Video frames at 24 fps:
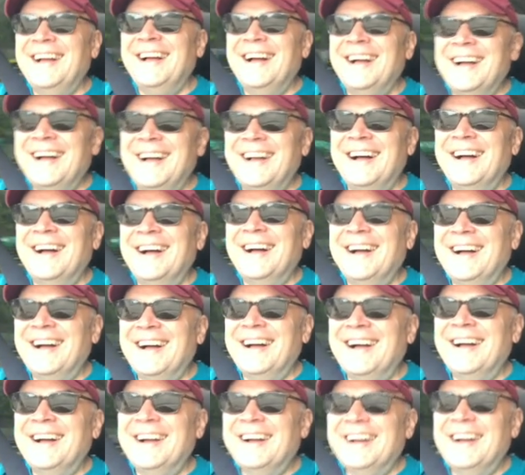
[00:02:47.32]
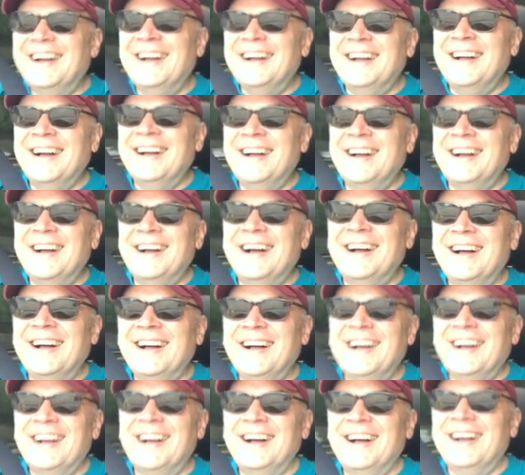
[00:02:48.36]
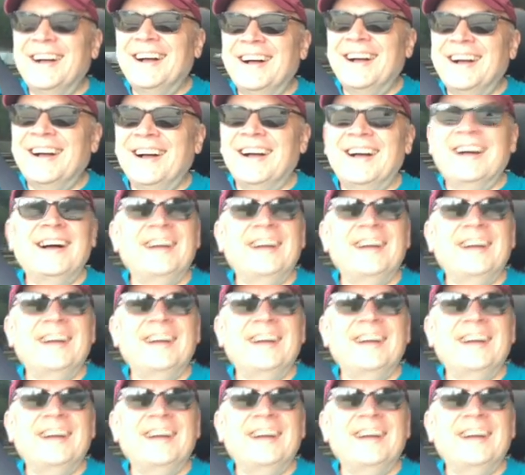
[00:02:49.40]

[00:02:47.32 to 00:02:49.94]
The person shown says nothing.